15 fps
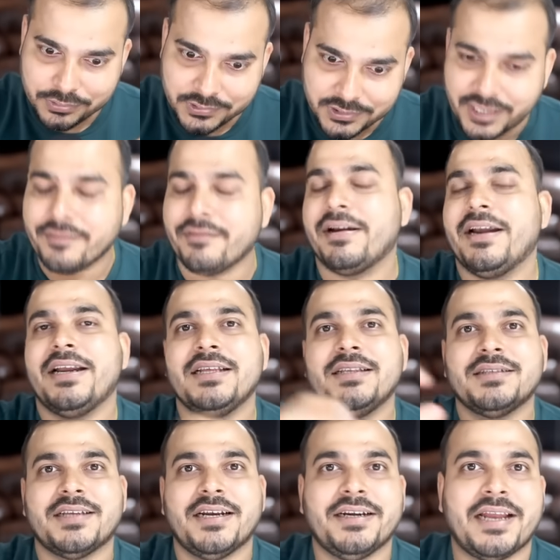generating
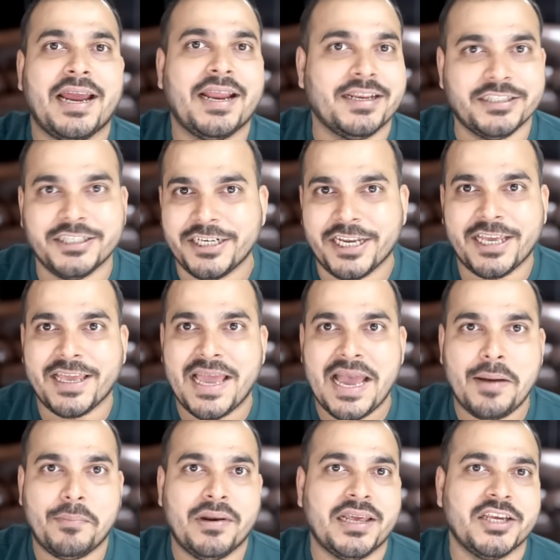this entire agentic AI
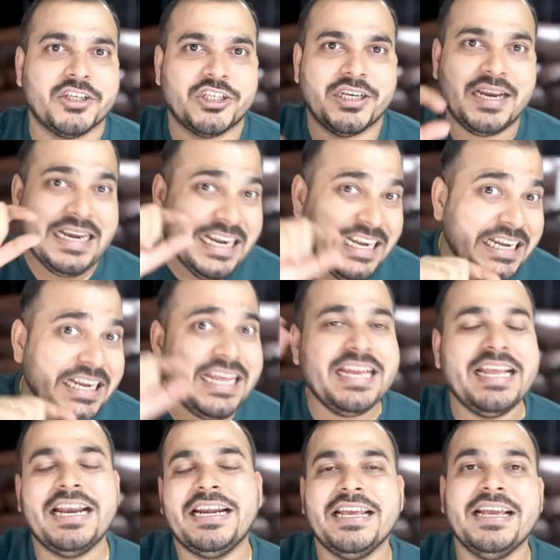application,
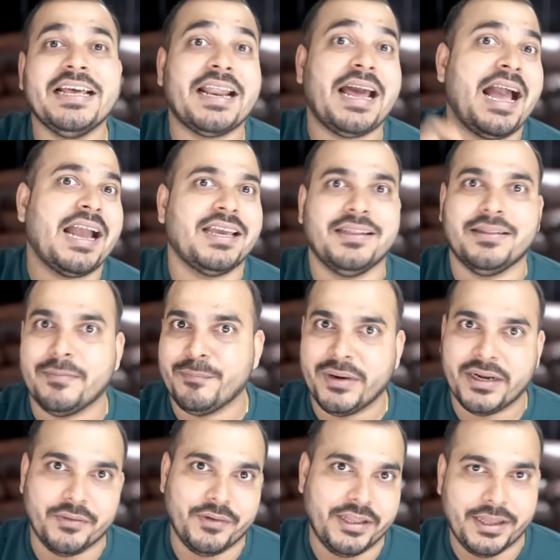integrating RAG in
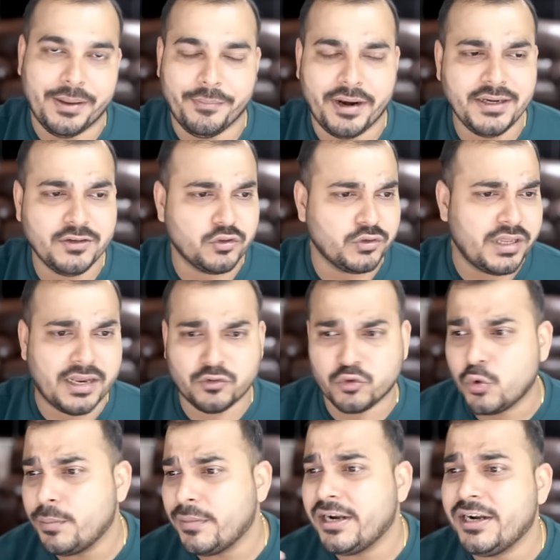between them, right? So there are
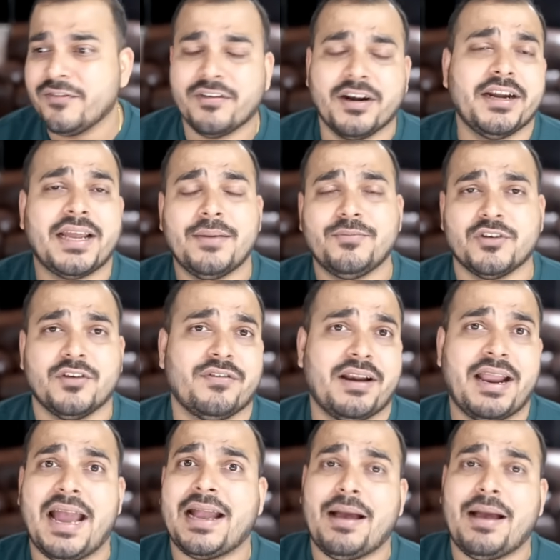so many different types of RAG